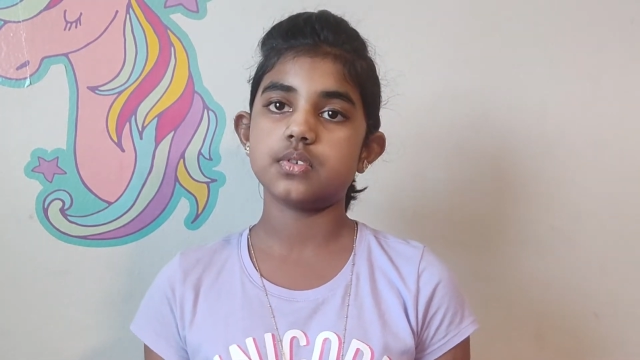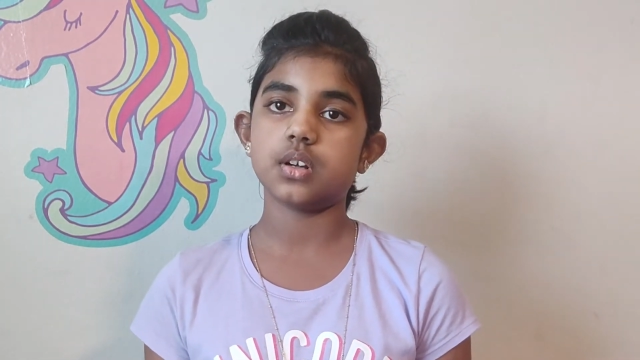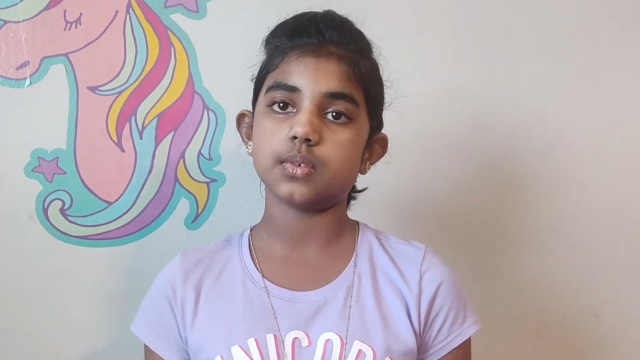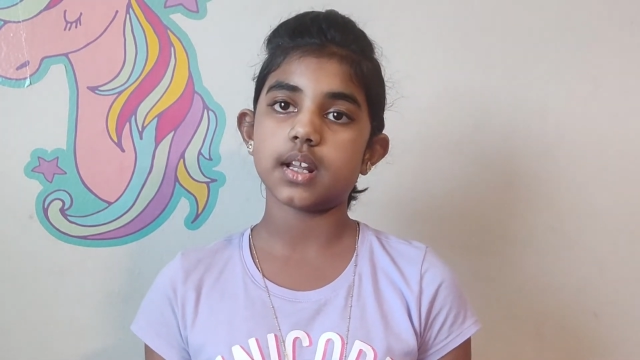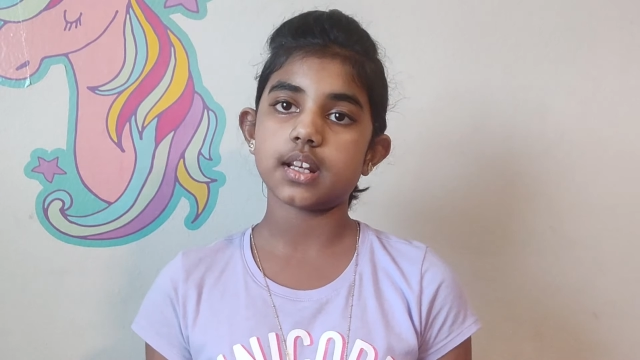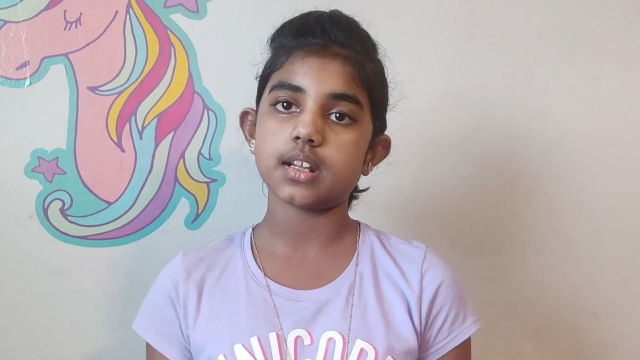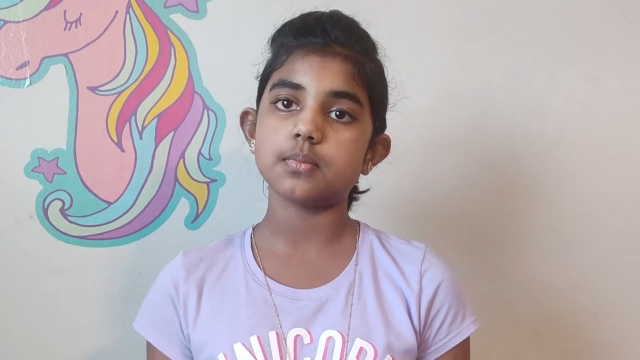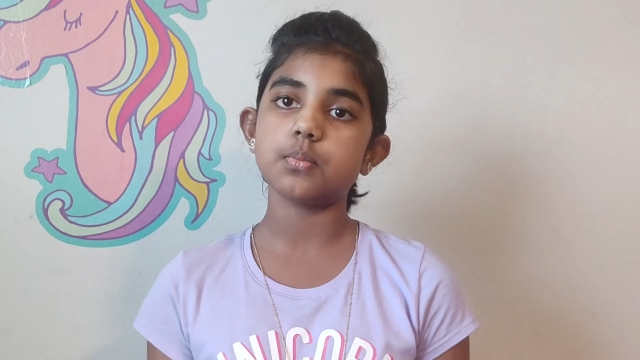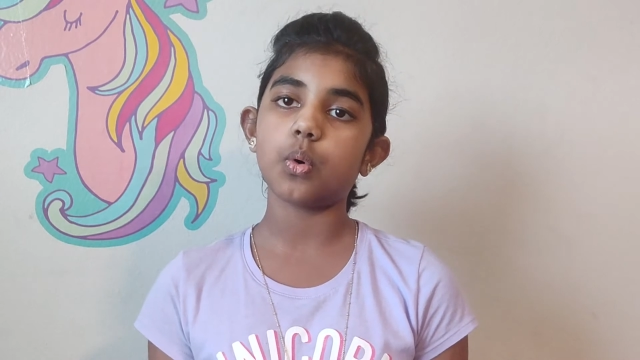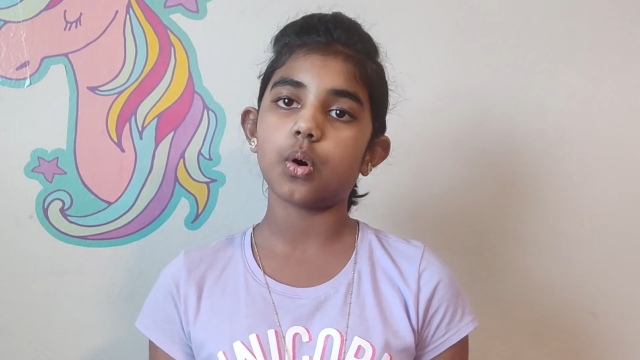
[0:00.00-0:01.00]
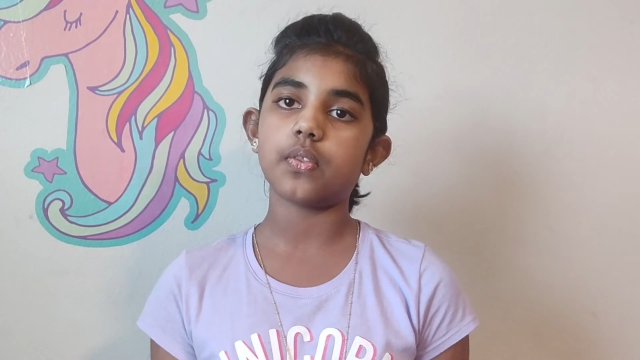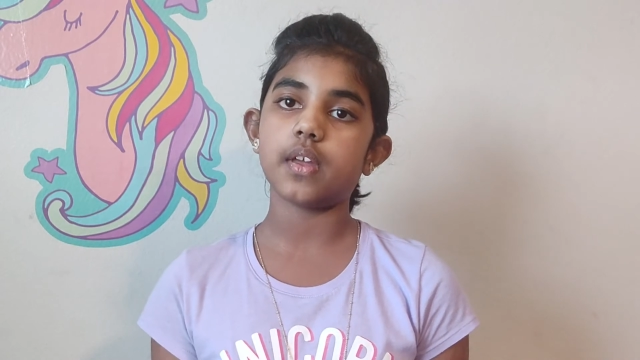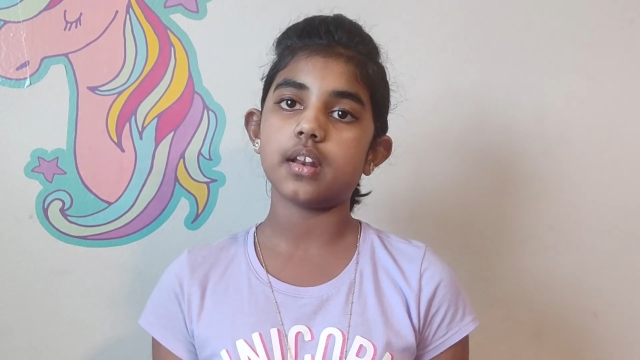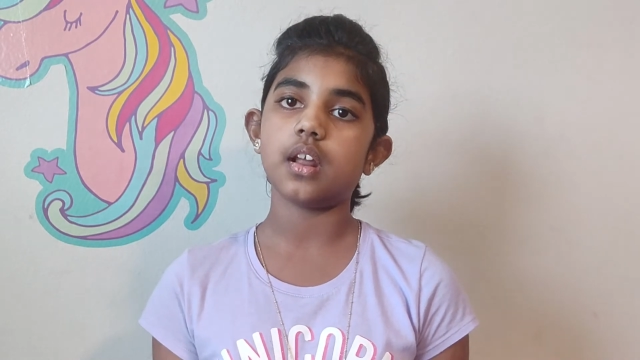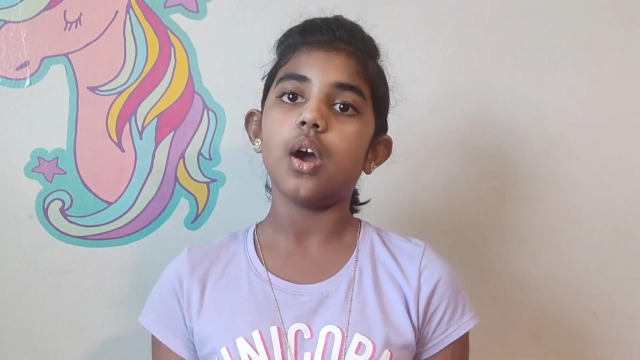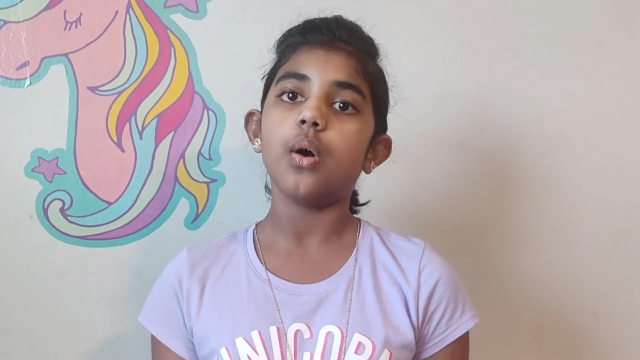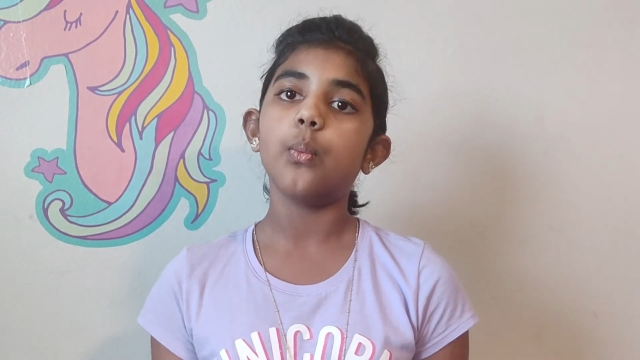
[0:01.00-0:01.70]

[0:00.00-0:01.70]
donated more than